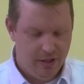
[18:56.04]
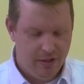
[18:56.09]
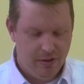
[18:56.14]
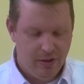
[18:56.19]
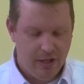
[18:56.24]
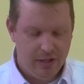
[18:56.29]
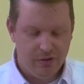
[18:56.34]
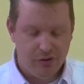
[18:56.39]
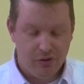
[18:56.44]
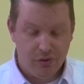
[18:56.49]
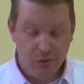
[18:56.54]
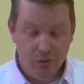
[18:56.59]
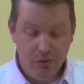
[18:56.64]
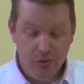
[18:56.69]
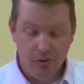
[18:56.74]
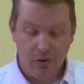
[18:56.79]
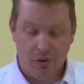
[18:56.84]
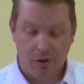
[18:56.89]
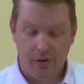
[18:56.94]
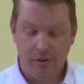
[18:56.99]
then do
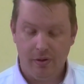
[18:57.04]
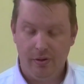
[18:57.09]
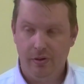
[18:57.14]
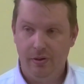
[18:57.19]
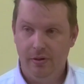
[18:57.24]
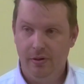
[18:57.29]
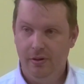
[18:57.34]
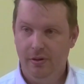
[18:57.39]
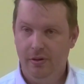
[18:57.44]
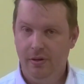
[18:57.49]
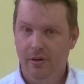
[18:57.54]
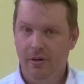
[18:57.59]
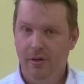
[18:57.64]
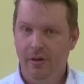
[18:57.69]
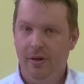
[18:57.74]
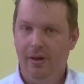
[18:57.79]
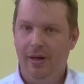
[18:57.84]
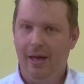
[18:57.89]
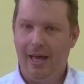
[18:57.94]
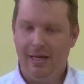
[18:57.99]
not,
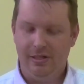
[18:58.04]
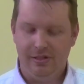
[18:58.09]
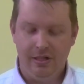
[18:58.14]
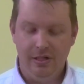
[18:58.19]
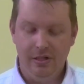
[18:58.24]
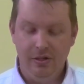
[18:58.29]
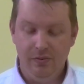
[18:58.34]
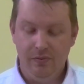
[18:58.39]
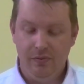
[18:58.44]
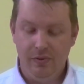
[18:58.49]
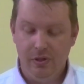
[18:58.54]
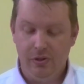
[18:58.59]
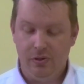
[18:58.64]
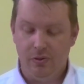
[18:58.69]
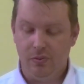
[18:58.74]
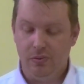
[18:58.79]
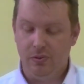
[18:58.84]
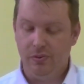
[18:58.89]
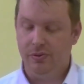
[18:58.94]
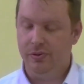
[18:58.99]
as
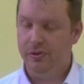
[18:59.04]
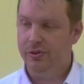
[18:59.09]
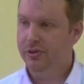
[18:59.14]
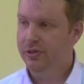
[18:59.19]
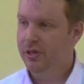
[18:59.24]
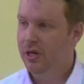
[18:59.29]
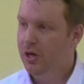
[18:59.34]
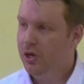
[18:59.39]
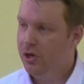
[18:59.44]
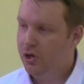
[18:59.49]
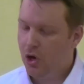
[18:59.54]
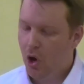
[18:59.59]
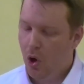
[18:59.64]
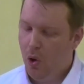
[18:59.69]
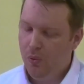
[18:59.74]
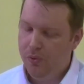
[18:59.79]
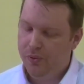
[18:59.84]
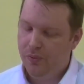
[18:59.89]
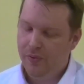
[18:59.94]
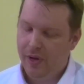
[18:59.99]
individuals,
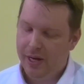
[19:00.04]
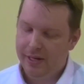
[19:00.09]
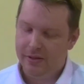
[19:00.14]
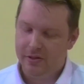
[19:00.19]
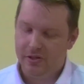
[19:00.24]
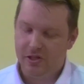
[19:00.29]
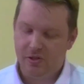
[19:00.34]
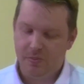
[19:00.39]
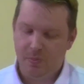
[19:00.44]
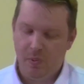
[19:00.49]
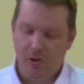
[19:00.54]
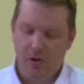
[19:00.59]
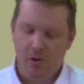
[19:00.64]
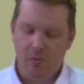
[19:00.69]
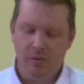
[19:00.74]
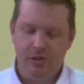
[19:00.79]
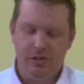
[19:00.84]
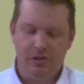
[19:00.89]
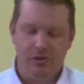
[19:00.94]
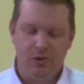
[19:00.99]
cultivate the spirit
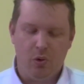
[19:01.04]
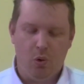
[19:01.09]
which is